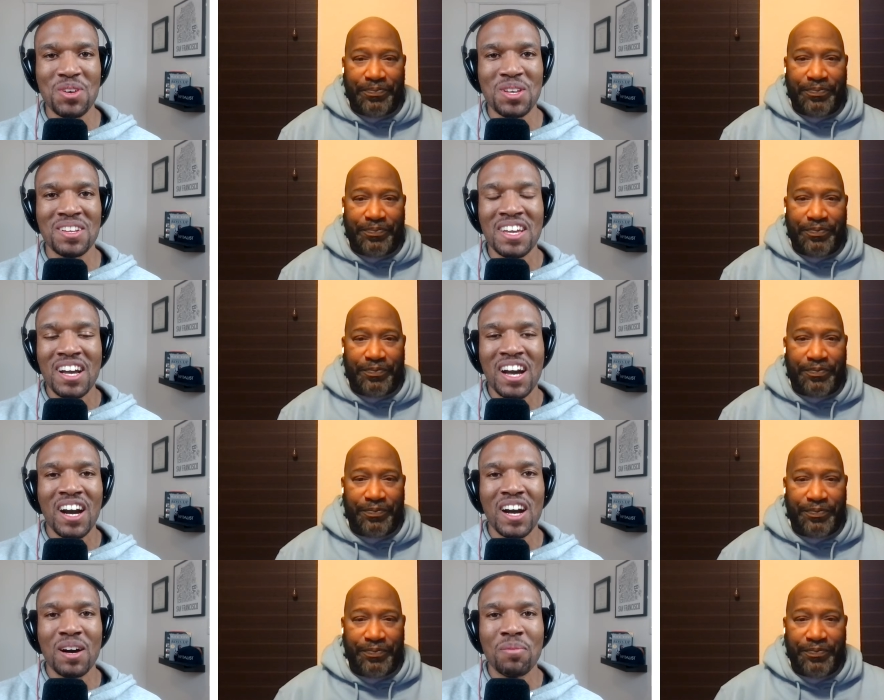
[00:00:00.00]
Speaker 1: in.
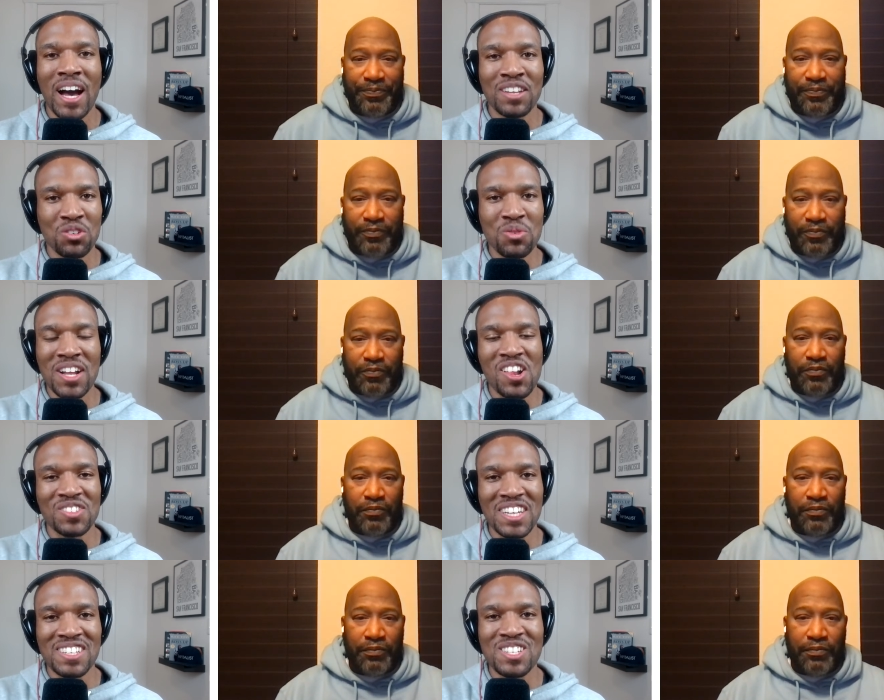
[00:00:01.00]
I know you
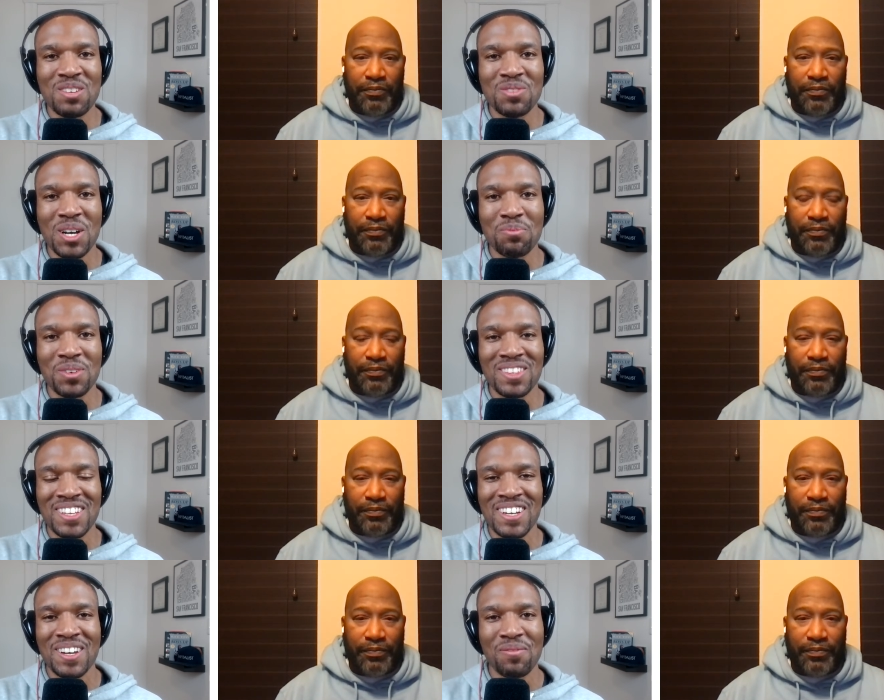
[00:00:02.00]
actually had teamed up with
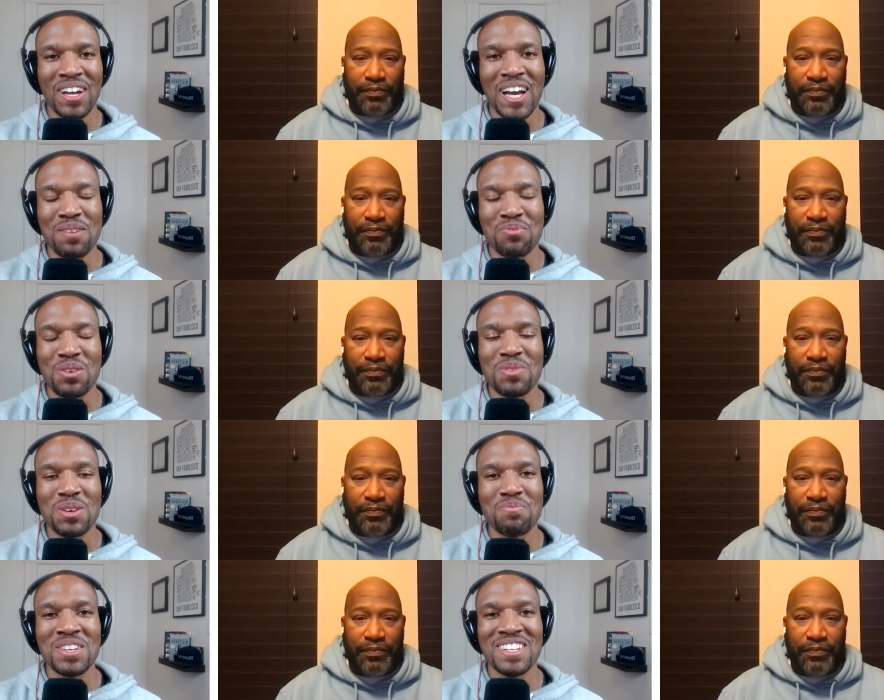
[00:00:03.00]
my guy,
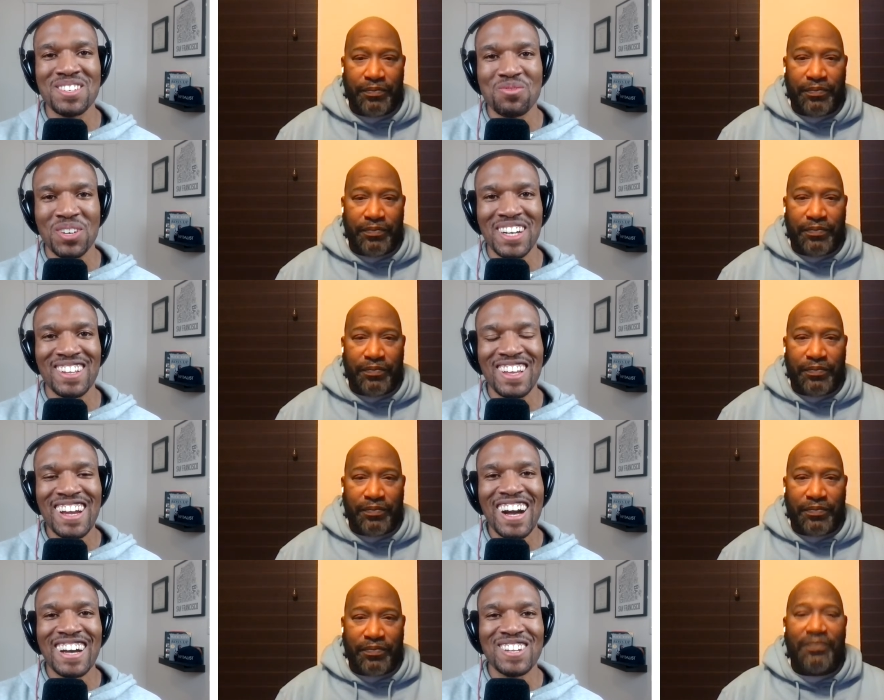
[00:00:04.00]
Premium Pete, as well
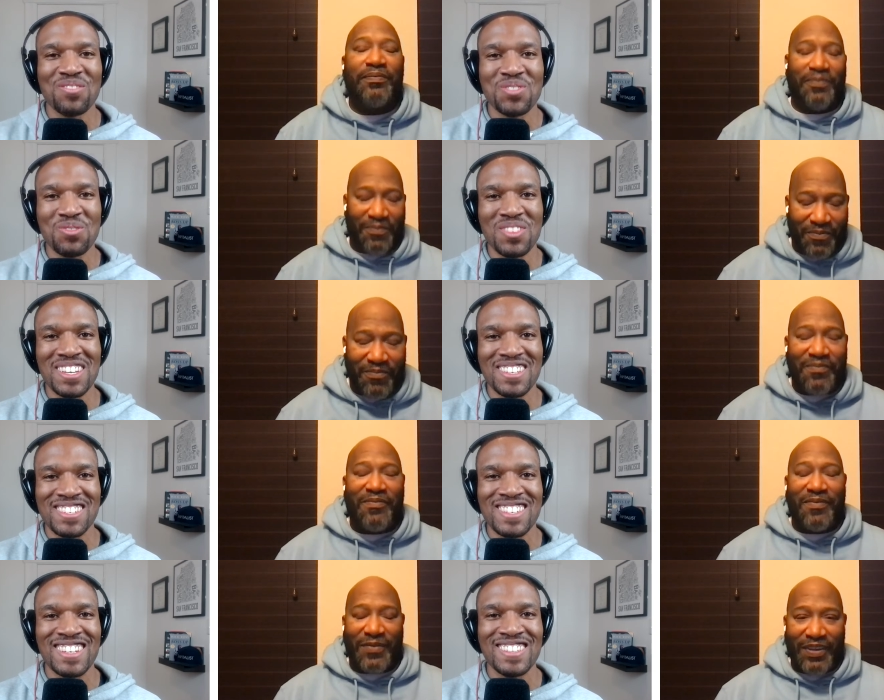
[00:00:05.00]
on a few
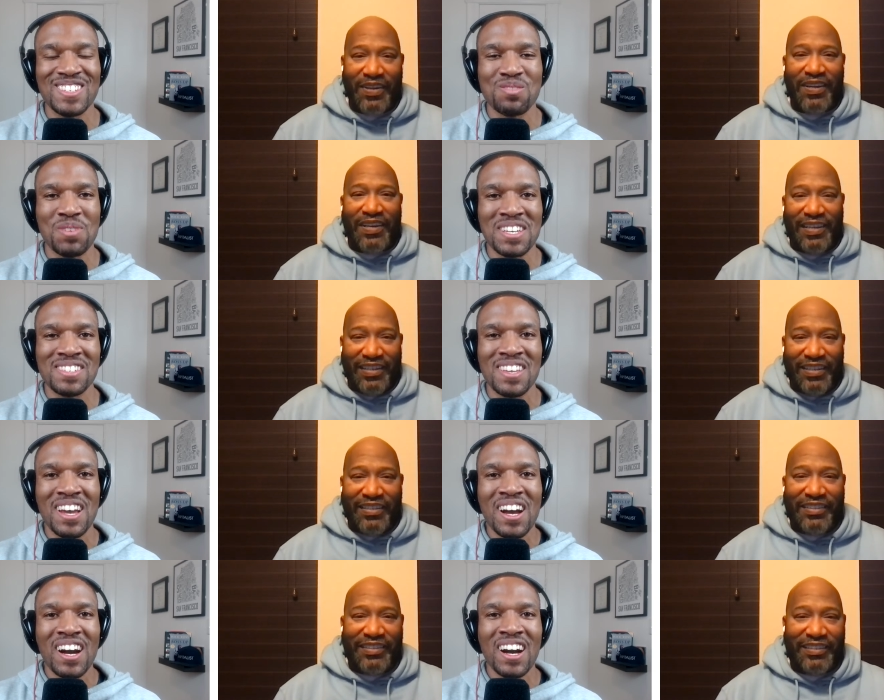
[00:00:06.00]
things in this space.
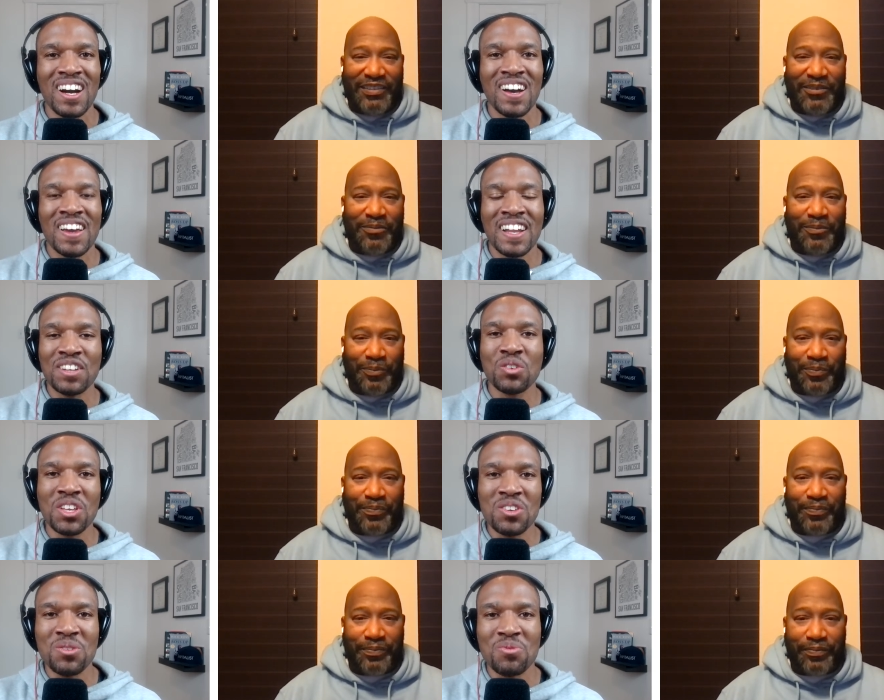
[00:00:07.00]
And I know
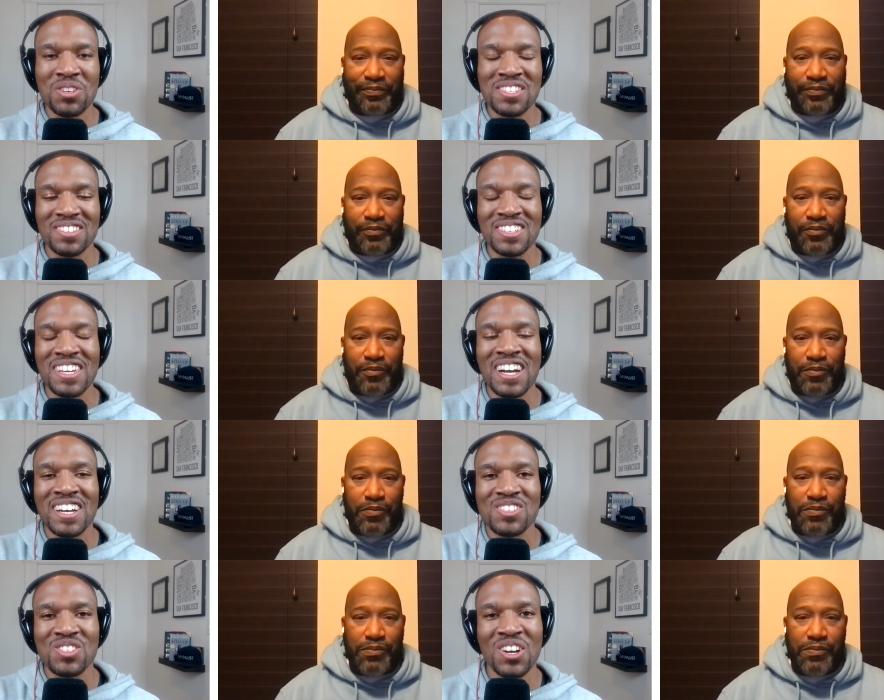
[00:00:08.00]
that you recently
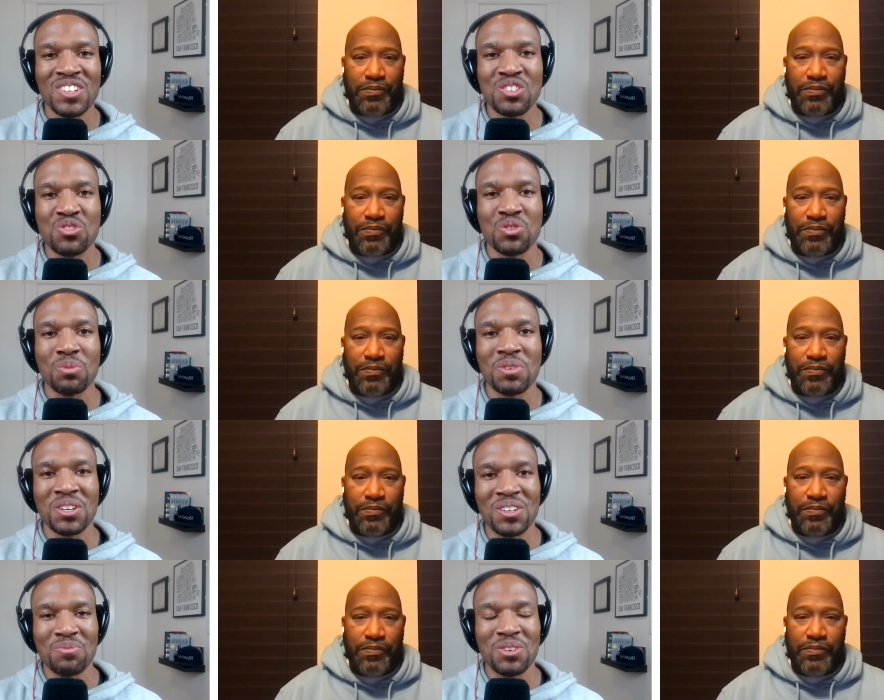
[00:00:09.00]
started Trill
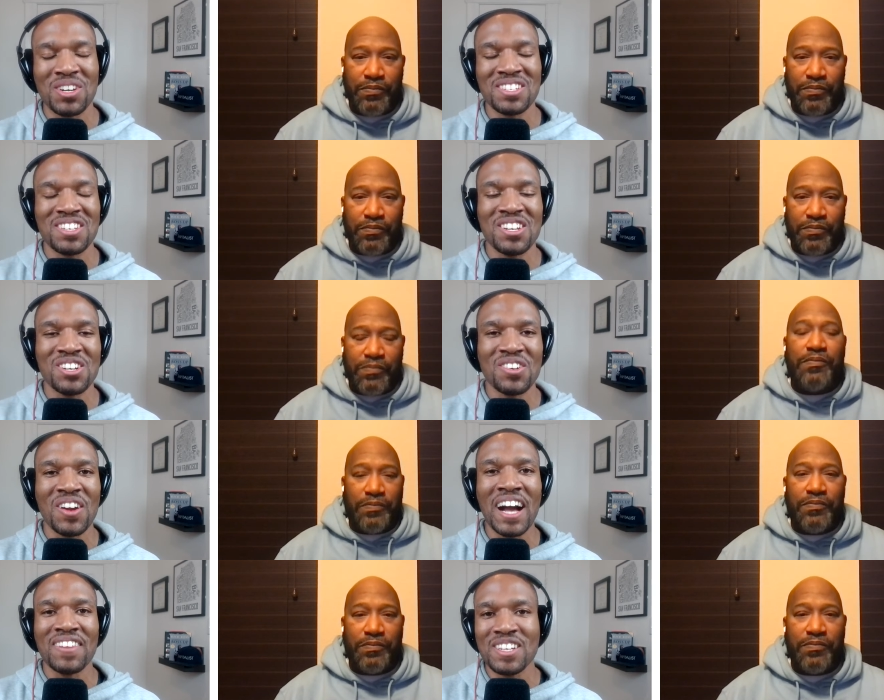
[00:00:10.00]
Burger. It'd be great to hear
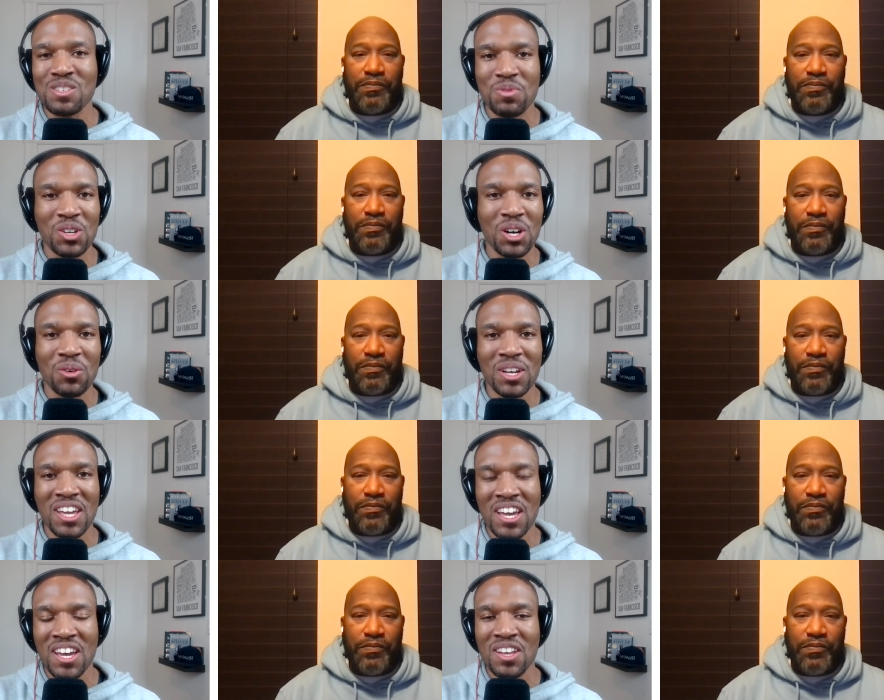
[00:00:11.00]
how that's been going
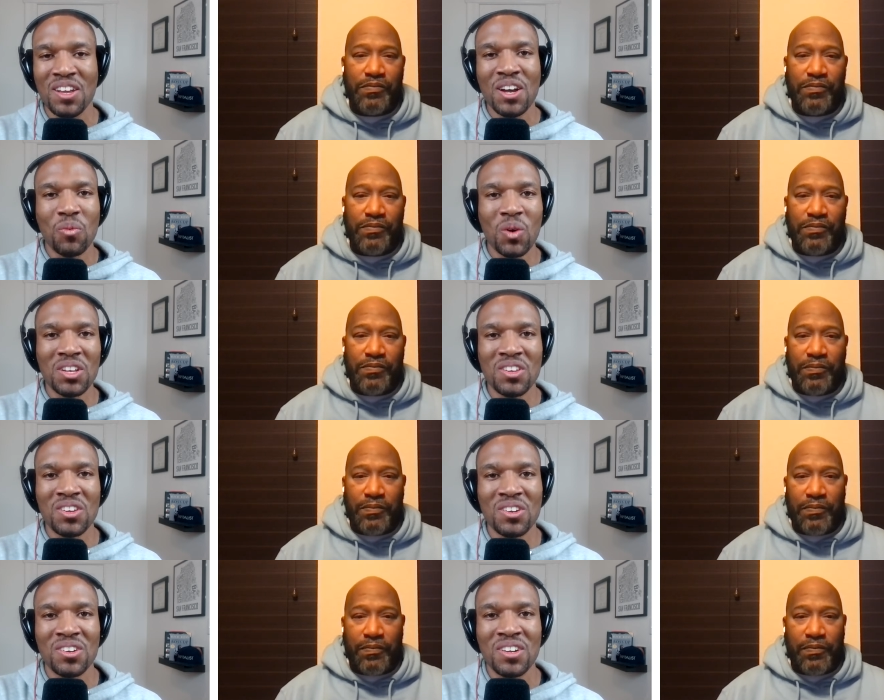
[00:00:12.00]
and what
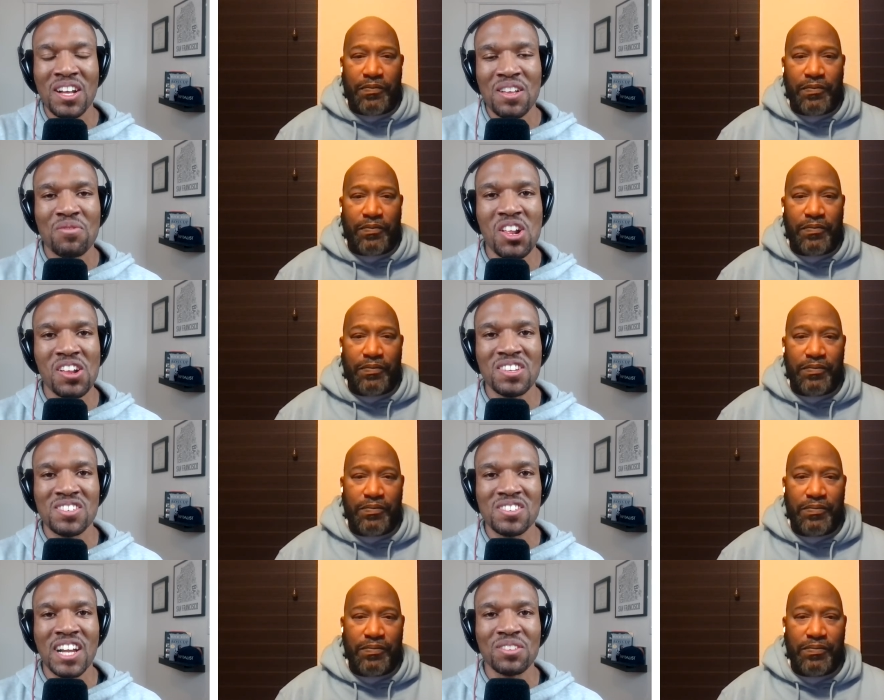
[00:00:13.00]
your vision
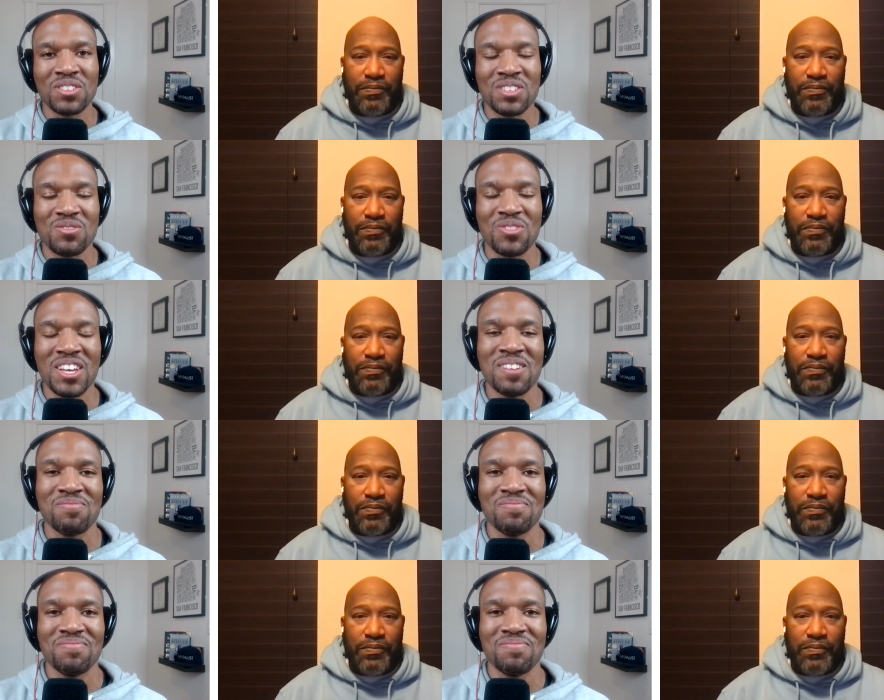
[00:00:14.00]
is and outlook is for that.